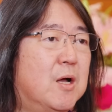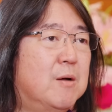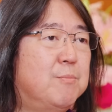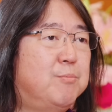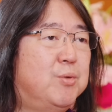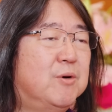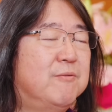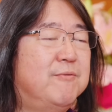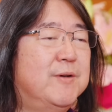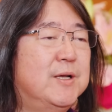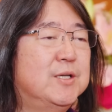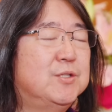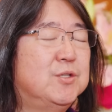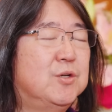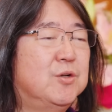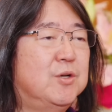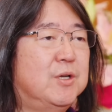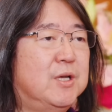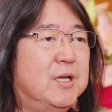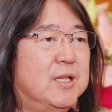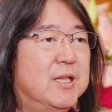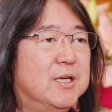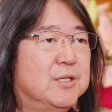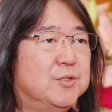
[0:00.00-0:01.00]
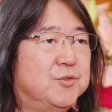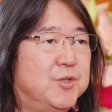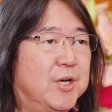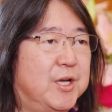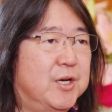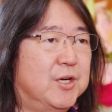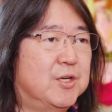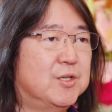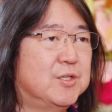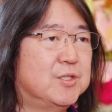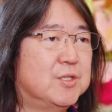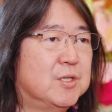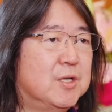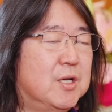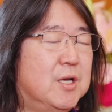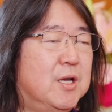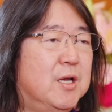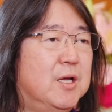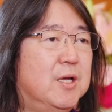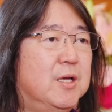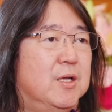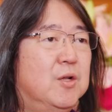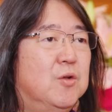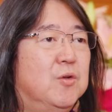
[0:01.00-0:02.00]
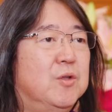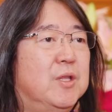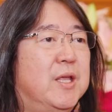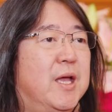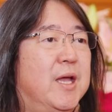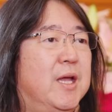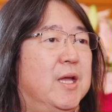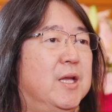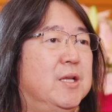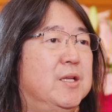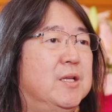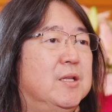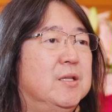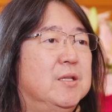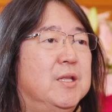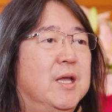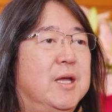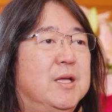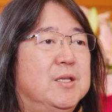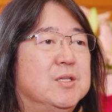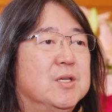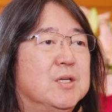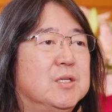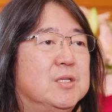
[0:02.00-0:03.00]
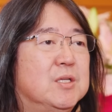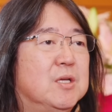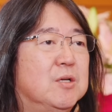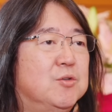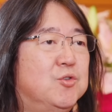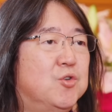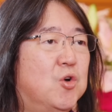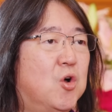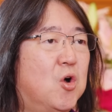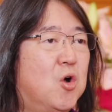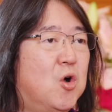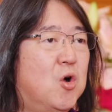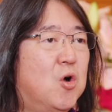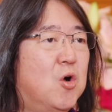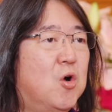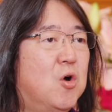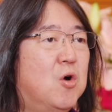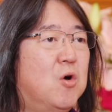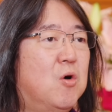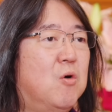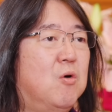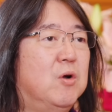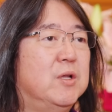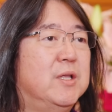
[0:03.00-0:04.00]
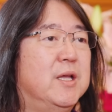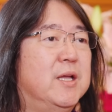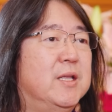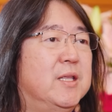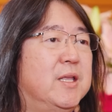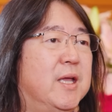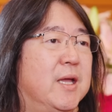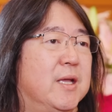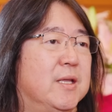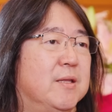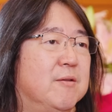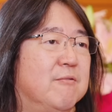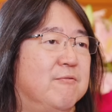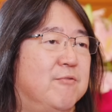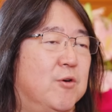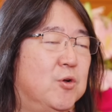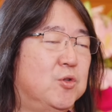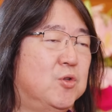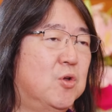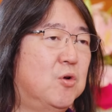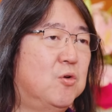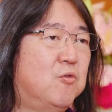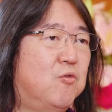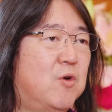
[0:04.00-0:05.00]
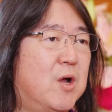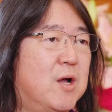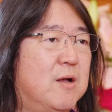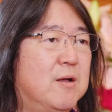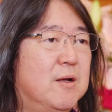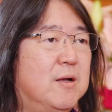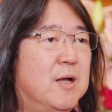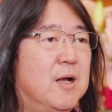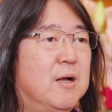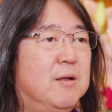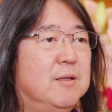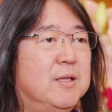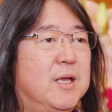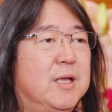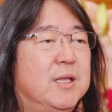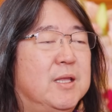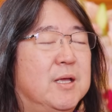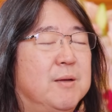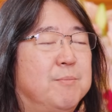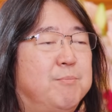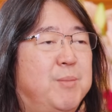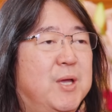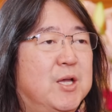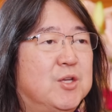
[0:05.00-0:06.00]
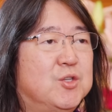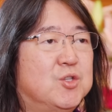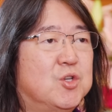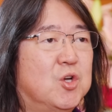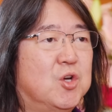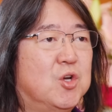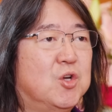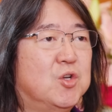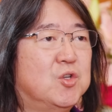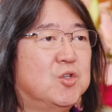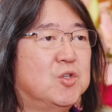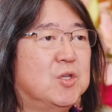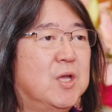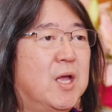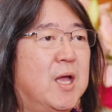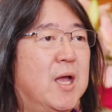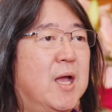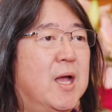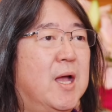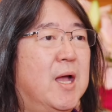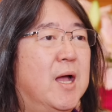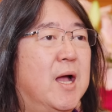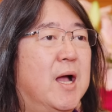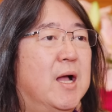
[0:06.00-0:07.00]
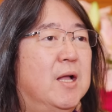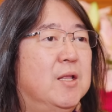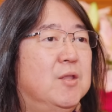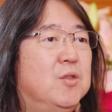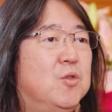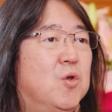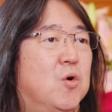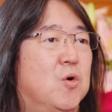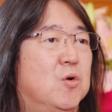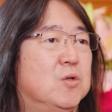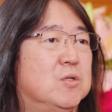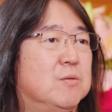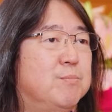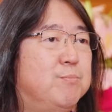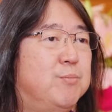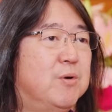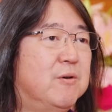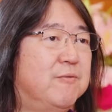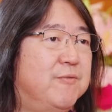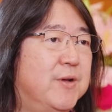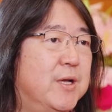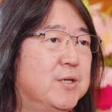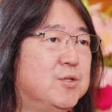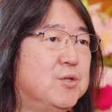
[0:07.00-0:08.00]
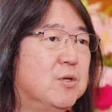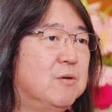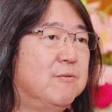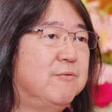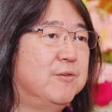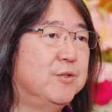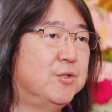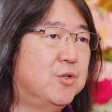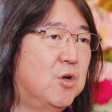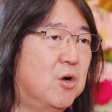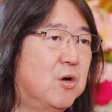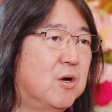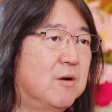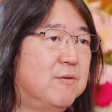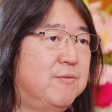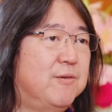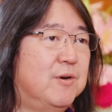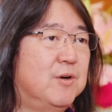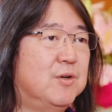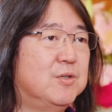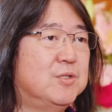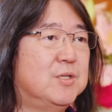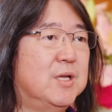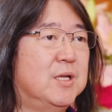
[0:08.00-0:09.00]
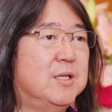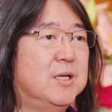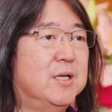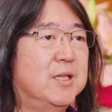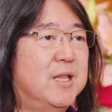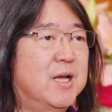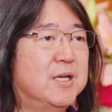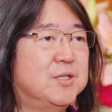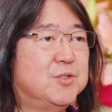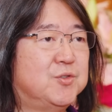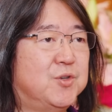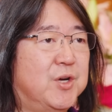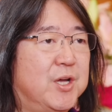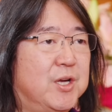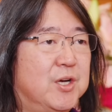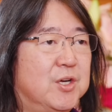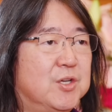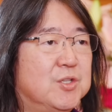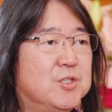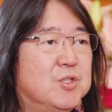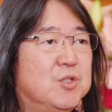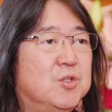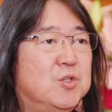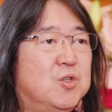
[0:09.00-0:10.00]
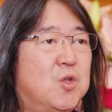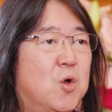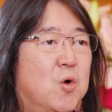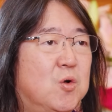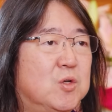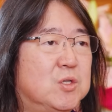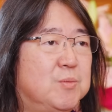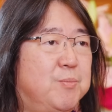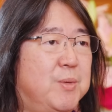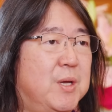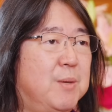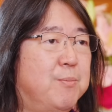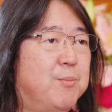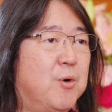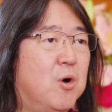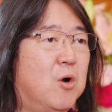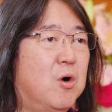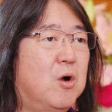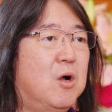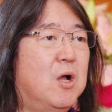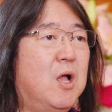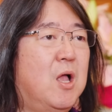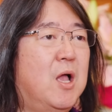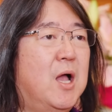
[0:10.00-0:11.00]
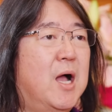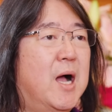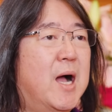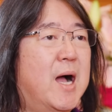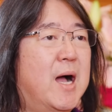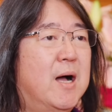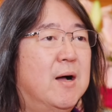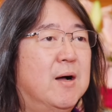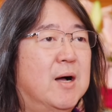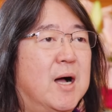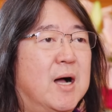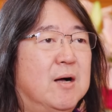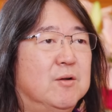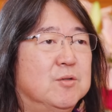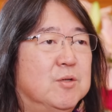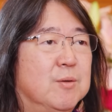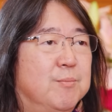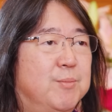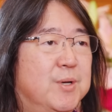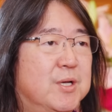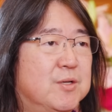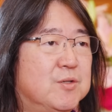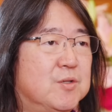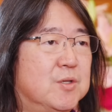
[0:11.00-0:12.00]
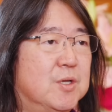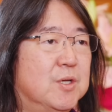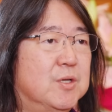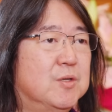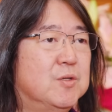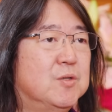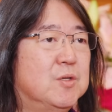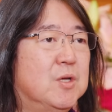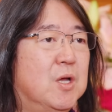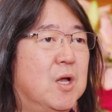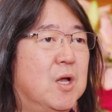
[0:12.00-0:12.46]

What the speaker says: professional illustrators, they just draw, or they take they take pictures. And those professional photographers and illustrators, those people are out of business,